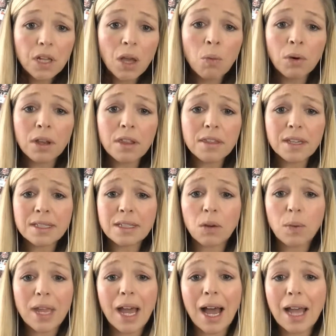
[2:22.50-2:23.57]
one of the things that
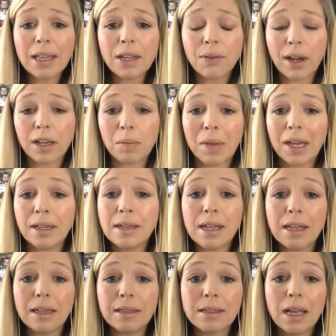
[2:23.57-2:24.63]
we highly recommend
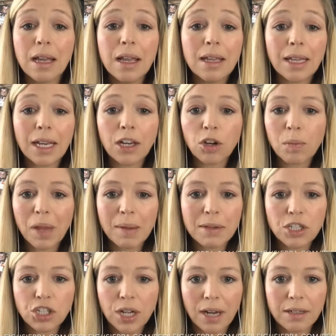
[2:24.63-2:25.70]
is getting your
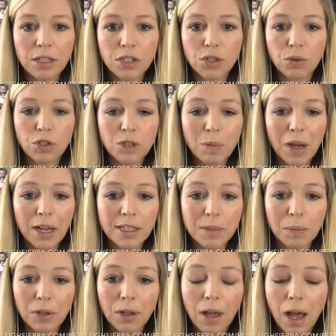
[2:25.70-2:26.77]
babies checked as soon as
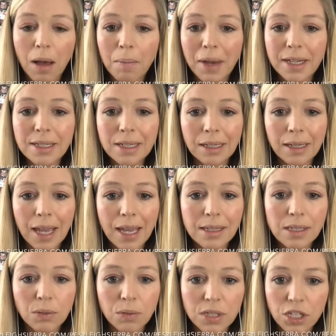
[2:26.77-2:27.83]
possible. My son
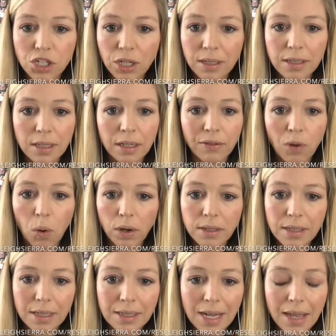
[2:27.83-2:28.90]
Kason was adjusted, of course,
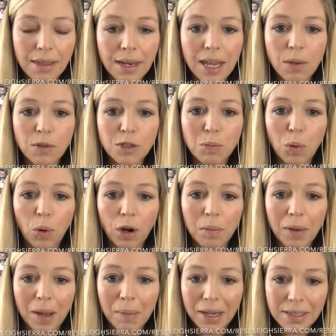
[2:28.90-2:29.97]
the day that he was born
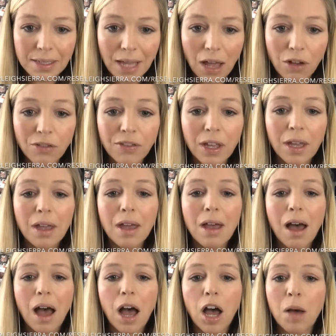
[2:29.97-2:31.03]
by myself.
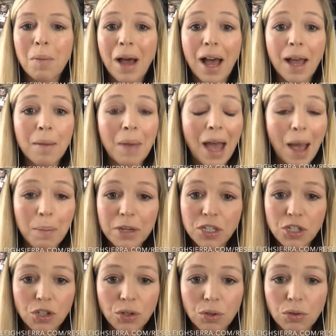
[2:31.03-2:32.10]
I'm happy
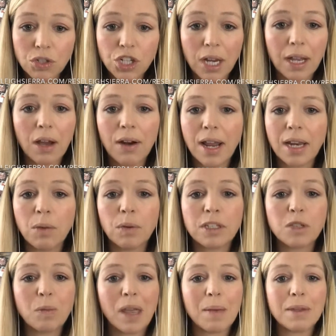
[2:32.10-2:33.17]
to check out
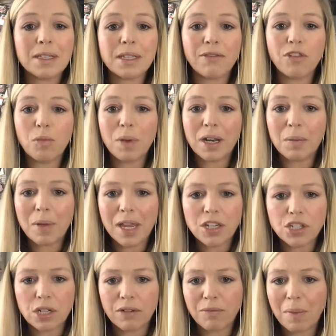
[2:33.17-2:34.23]
anyone's babies. If you've been a
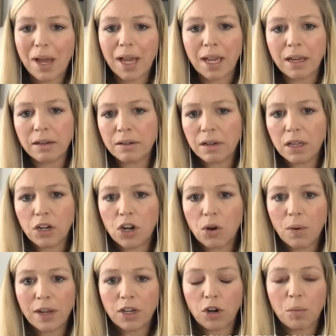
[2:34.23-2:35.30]
patient of mine,
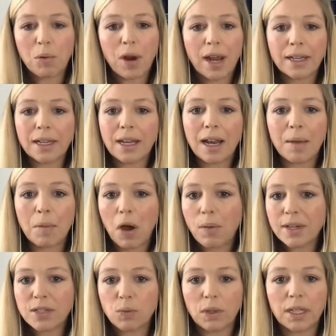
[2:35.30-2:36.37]
and you're pregnant, I'm
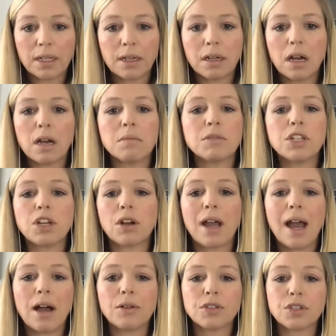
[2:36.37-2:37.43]
always willing to come to your
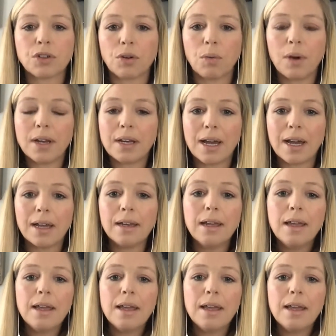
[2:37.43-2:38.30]
house or whatnot.